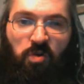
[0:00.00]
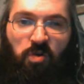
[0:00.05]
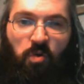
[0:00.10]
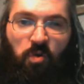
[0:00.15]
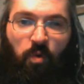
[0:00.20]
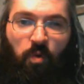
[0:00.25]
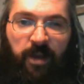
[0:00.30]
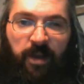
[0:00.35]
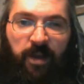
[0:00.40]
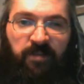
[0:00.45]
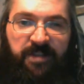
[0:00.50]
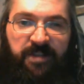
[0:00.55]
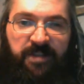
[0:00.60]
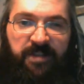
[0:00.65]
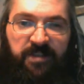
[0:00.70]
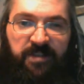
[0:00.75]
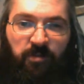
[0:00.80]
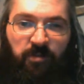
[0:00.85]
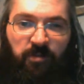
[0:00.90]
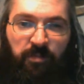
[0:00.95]
quickly
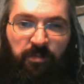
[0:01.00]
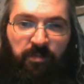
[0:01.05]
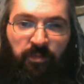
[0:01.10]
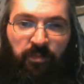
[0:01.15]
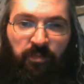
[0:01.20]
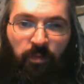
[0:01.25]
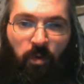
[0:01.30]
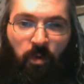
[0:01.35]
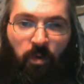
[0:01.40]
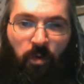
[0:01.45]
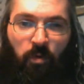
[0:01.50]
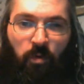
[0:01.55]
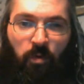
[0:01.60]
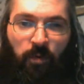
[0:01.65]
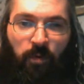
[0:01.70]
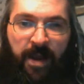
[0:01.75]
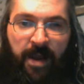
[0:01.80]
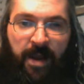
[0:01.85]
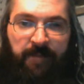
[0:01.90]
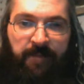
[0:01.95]
your
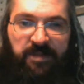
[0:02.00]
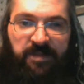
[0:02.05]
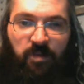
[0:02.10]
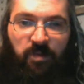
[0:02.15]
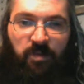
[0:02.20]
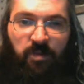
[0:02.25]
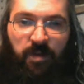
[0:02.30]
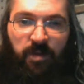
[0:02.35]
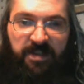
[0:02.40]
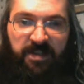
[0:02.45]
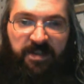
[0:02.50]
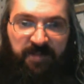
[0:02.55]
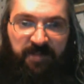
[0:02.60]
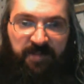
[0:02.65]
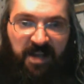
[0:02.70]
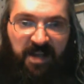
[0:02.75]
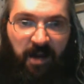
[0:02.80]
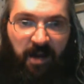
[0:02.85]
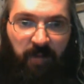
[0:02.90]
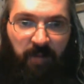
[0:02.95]
program is going to
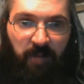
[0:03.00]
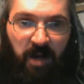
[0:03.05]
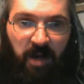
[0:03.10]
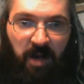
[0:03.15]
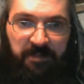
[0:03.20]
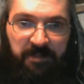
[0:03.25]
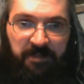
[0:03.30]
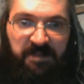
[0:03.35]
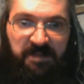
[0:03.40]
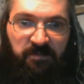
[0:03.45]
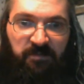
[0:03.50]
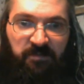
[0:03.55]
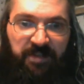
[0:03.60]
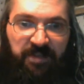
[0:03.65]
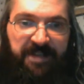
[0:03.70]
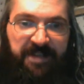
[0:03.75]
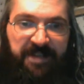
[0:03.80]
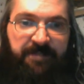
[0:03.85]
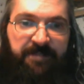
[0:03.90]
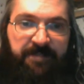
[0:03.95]
become
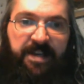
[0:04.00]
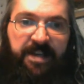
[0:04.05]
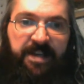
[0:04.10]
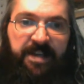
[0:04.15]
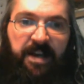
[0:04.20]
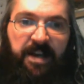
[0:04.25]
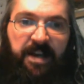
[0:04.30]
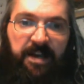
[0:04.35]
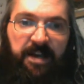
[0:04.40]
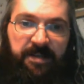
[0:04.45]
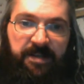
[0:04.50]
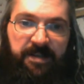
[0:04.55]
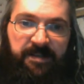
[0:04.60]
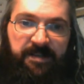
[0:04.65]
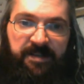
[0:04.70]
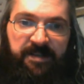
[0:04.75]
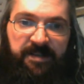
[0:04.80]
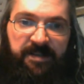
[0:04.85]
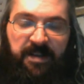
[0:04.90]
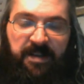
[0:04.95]
obsolete,
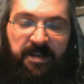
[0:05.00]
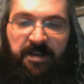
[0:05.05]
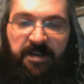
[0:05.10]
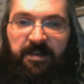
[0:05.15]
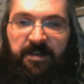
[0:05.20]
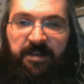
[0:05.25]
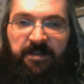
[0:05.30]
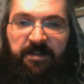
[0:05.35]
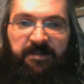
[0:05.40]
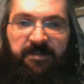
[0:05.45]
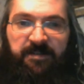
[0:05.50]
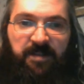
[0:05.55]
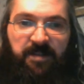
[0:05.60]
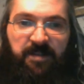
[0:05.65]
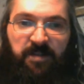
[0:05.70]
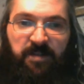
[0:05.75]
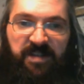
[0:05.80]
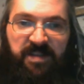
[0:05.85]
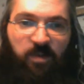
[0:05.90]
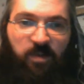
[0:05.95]
because
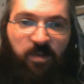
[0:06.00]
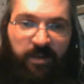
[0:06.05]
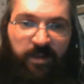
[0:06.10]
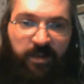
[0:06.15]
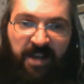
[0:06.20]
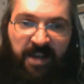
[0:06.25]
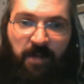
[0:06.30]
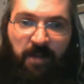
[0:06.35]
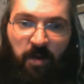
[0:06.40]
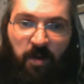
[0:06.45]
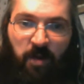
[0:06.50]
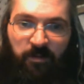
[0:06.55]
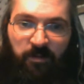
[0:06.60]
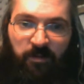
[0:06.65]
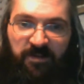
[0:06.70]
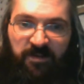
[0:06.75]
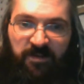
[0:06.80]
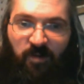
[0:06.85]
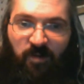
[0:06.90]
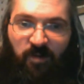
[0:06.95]
somebody's going to come out
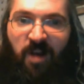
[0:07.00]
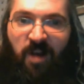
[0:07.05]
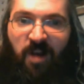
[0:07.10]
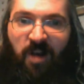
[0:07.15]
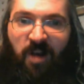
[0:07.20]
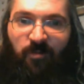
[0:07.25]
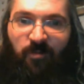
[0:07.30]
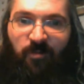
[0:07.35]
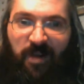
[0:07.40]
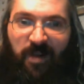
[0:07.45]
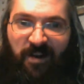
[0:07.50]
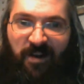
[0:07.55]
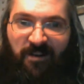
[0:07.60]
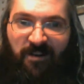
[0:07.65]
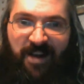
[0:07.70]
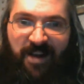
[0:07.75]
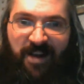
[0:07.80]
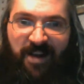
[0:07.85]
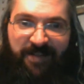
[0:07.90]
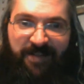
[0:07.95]
with new
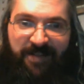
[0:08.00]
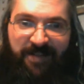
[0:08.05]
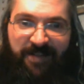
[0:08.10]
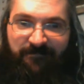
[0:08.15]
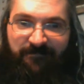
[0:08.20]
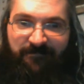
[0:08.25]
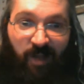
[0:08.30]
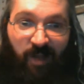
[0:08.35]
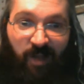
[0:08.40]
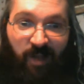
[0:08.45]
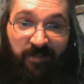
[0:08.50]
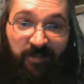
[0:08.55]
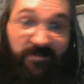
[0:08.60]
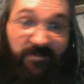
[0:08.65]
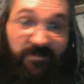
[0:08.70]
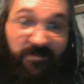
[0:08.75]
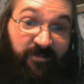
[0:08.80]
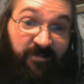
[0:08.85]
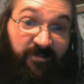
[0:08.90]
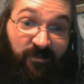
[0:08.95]
hardware and, well,
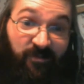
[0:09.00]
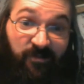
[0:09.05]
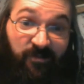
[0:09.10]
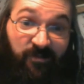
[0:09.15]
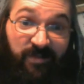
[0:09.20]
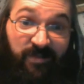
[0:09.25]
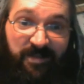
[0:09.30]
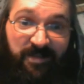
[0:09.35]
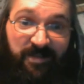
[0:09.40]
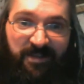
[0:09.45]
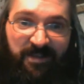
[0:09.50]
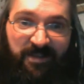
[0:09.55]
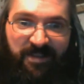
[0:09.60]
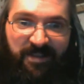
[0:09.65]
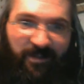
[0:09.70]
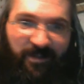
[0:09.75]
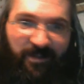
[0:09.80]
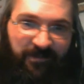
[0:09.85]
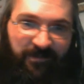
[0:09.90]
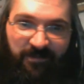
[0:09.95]
you're screwed.
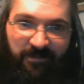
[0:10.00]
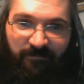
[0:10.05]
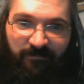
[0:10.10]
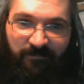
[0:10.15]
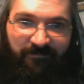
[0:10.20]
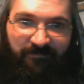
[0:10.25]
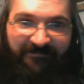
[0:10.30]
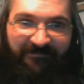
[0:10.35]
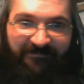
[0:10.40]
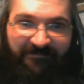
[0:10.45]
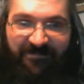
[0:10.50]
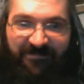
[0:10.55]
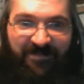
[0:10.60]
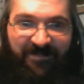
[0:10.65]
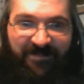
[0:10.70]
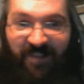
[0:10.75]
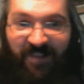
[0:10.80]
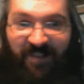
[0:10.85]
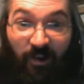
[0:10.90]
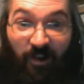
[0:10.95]
You have to
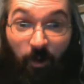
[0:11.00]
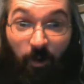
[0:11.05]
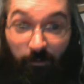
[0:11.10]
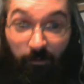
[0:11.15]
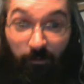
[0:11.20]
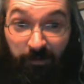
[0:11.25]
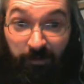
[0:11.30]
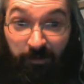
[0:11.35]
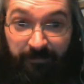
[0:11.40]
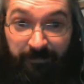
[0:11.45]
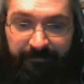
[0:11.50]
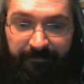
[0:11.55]
start over.